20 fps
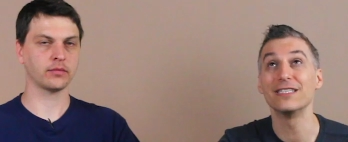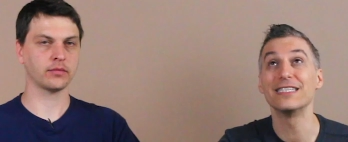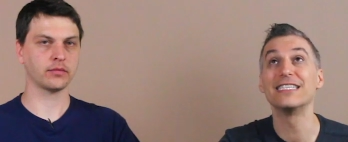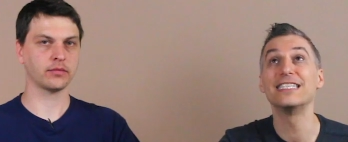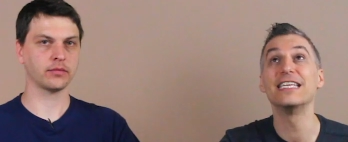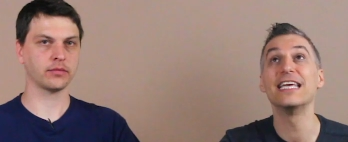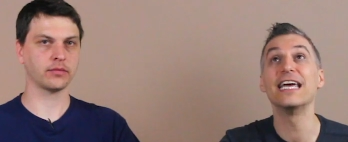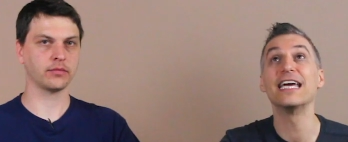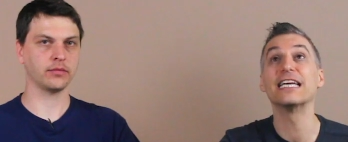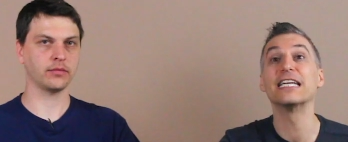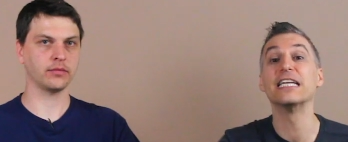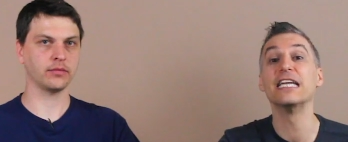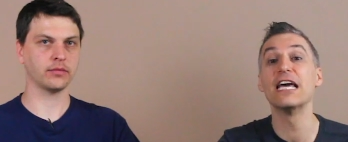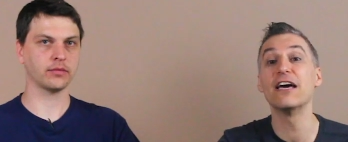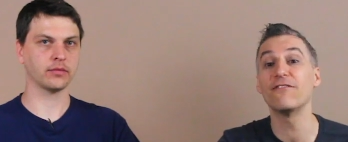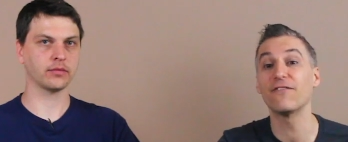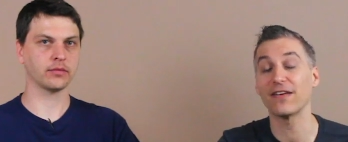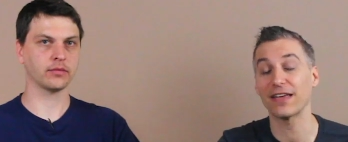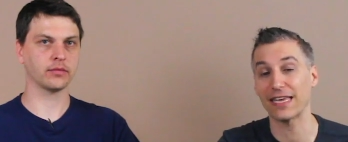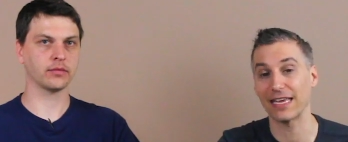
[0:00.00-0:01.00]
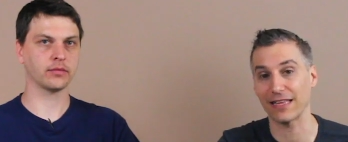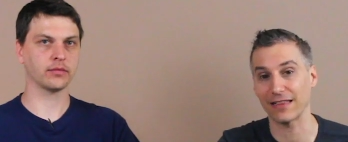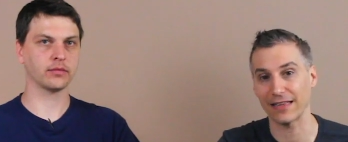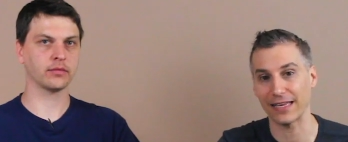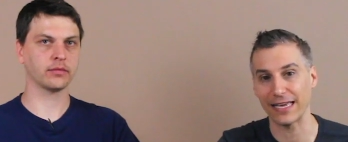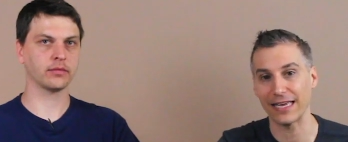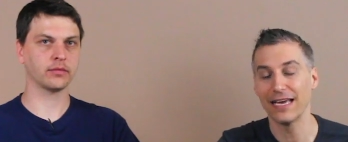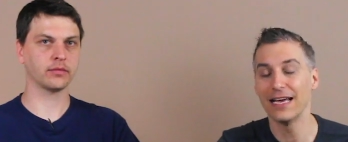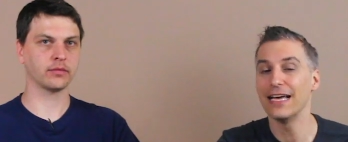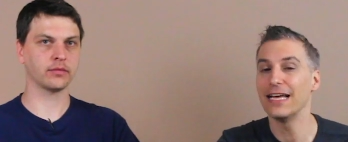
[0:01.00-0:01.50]

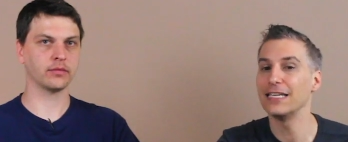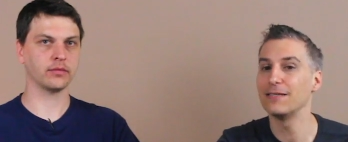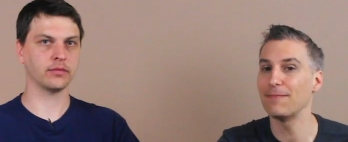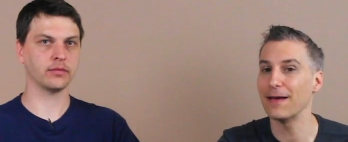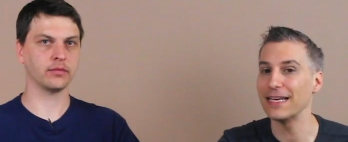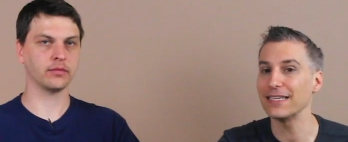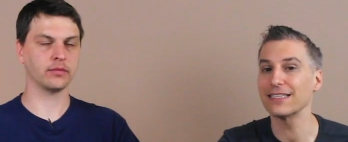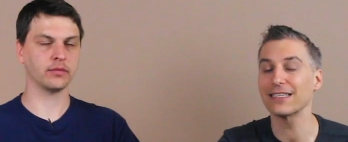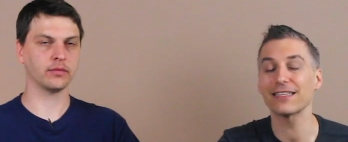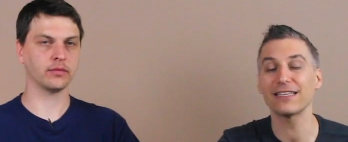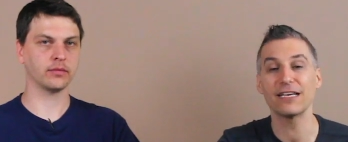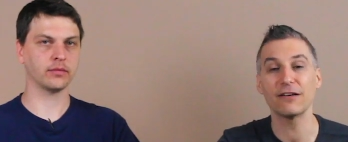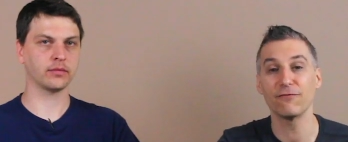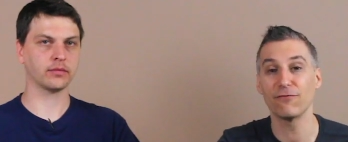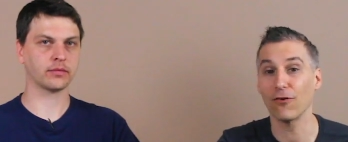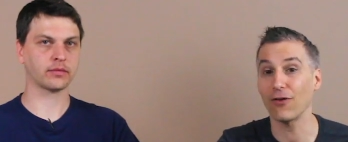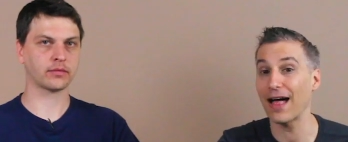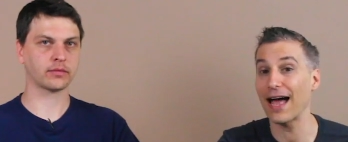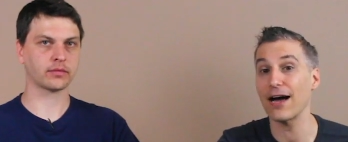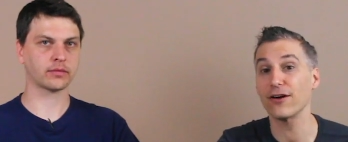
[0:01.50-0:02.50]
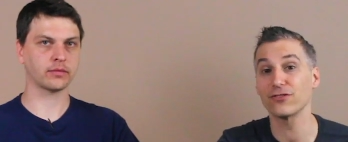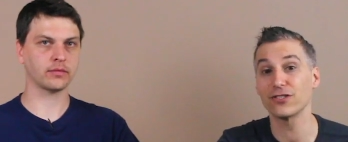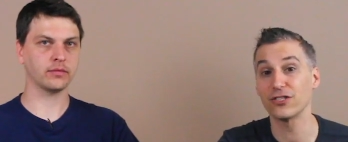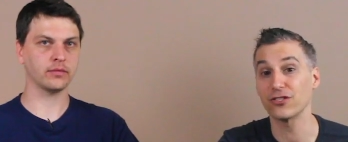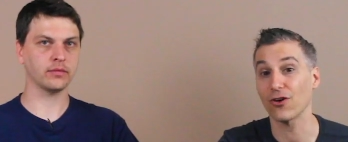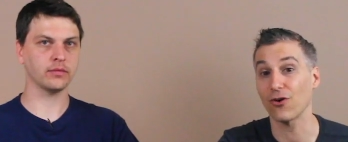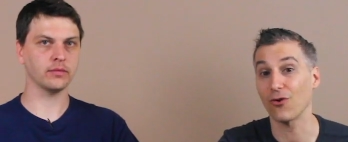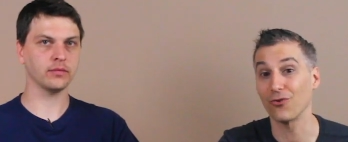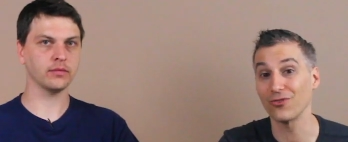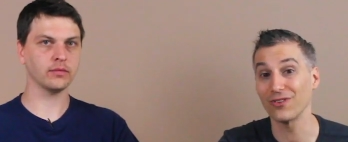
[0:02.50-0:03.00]
Speaker 1: significantly. It's basically full houses
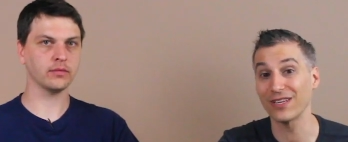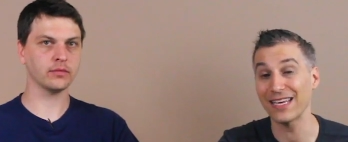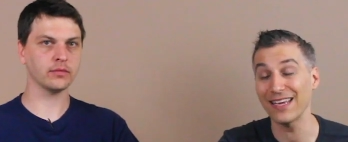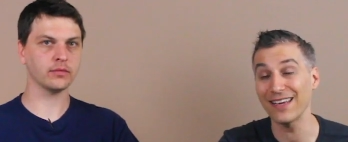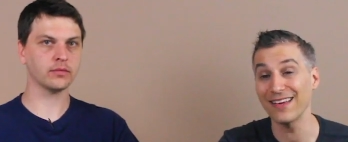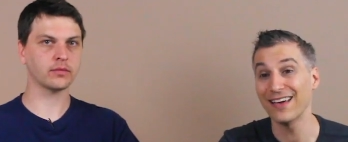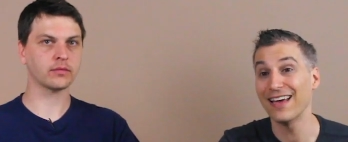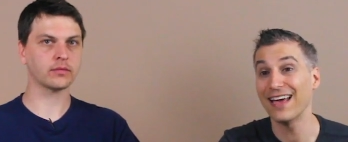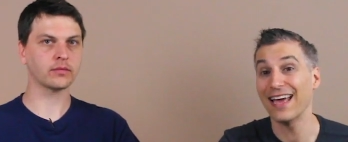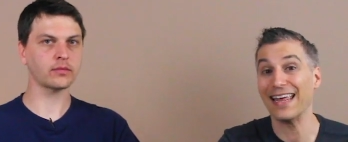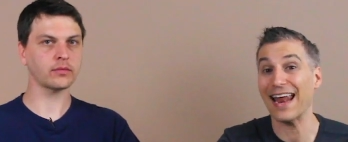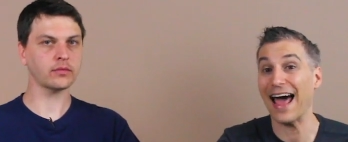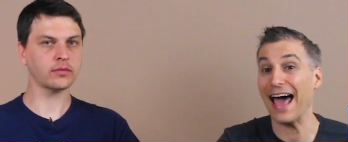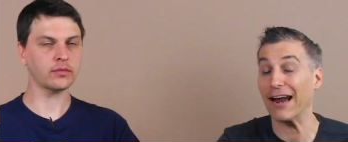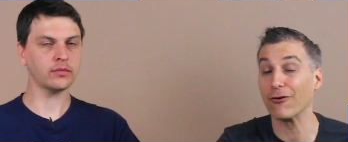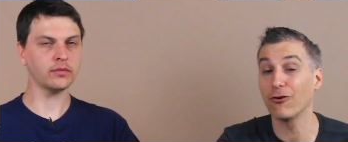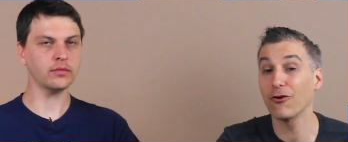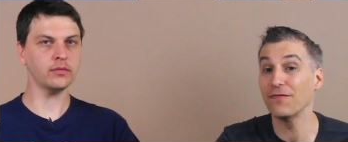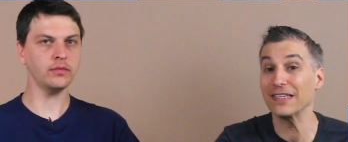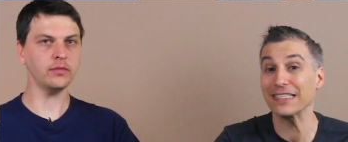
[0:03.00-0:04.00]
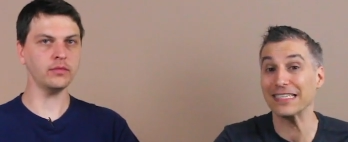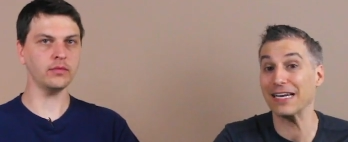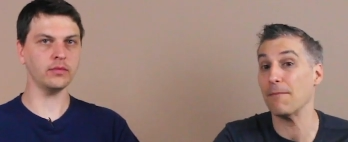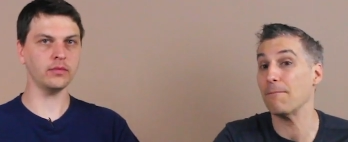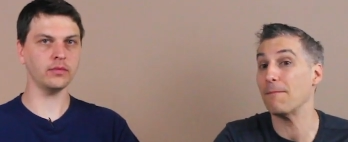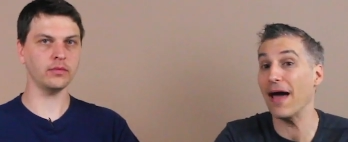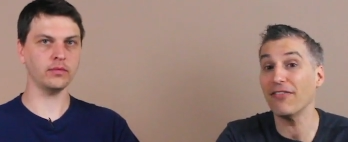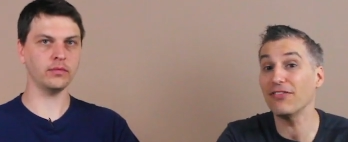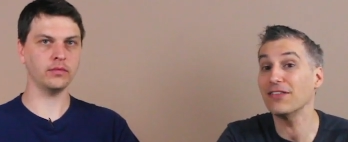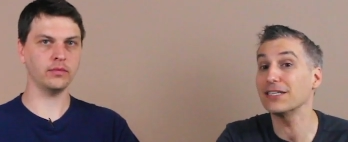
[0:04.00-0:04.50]
only, and I don't know if he's going to
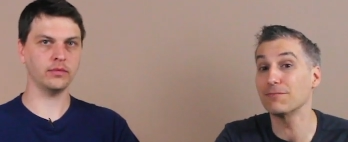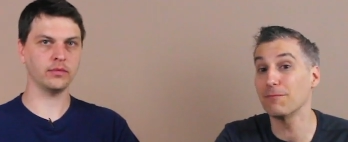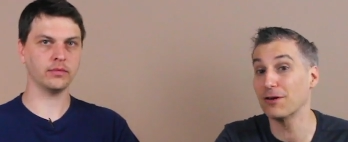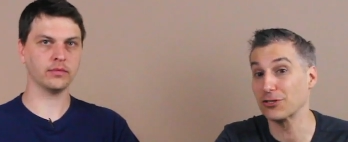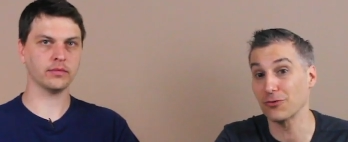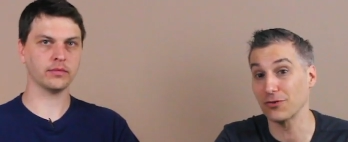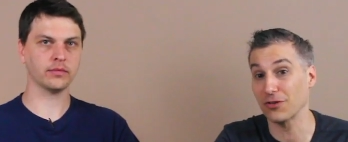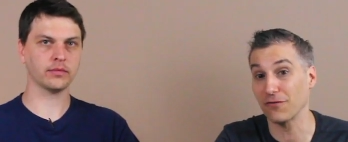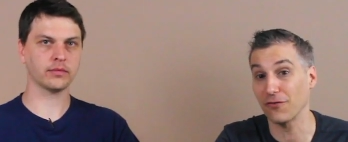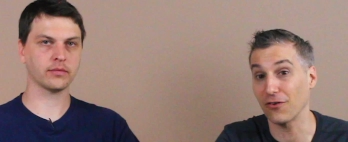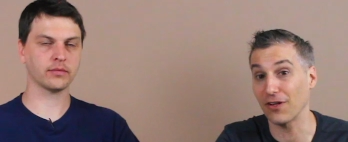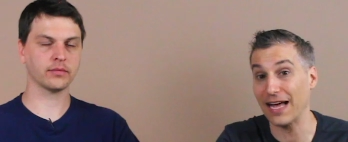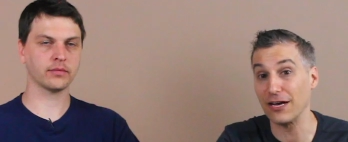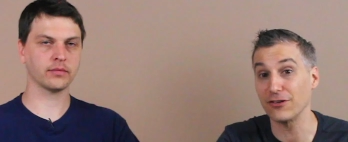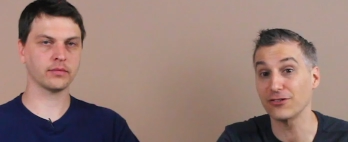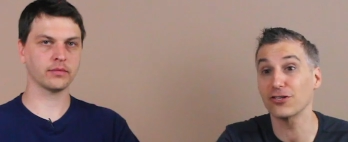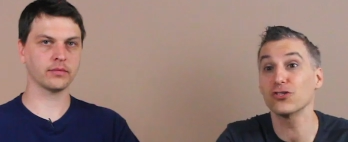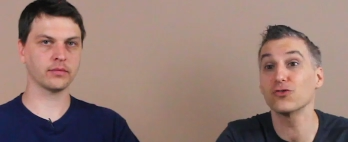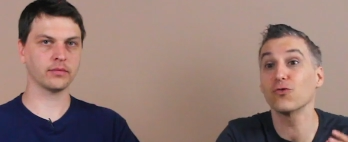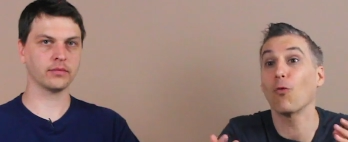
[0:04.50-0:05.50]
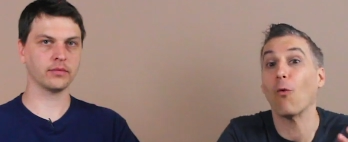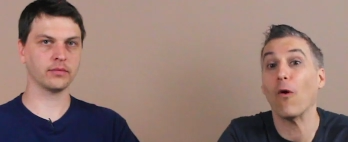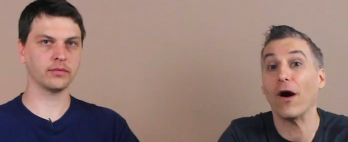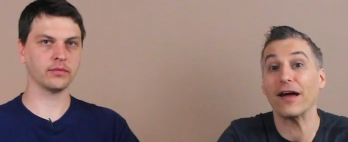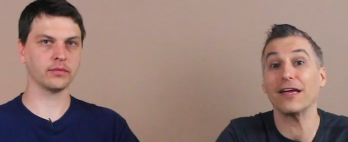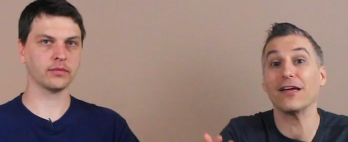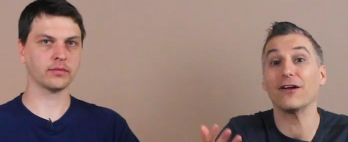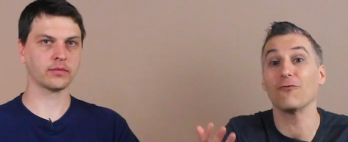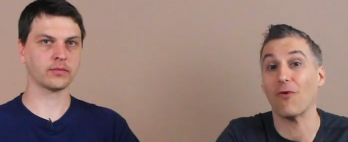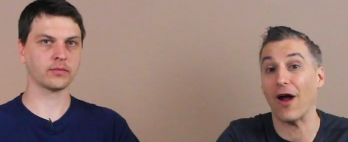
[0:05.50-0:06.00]
bet this much with a full house, because
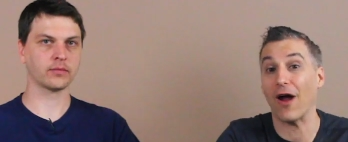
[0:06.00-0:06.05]
what can